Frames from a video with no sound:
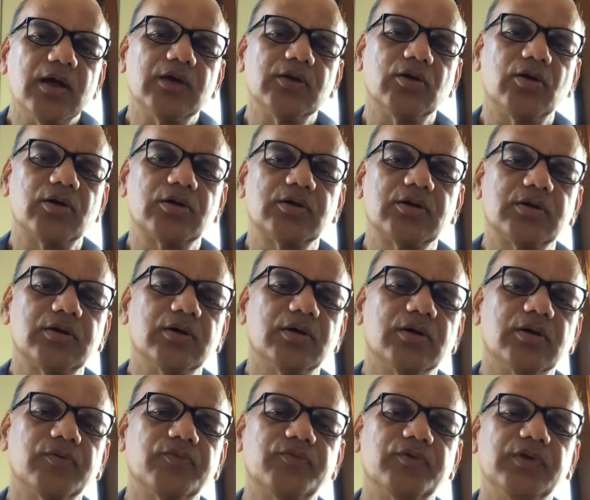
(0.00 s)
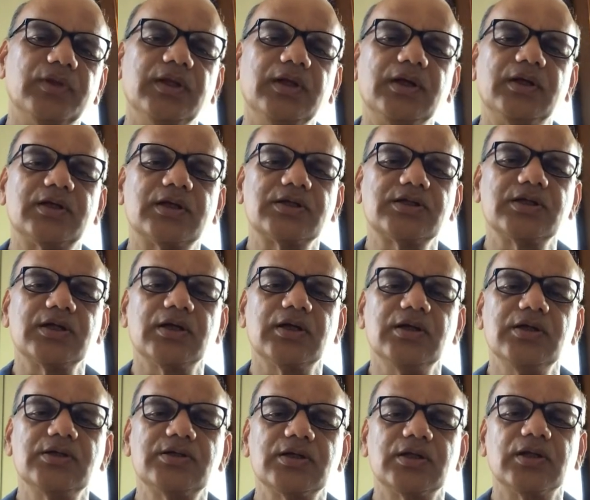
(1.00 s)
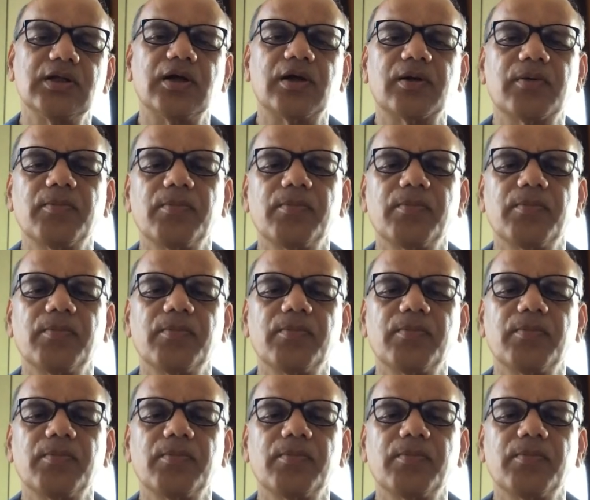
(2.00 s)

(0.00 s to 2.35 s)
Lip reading: not fully touching each other.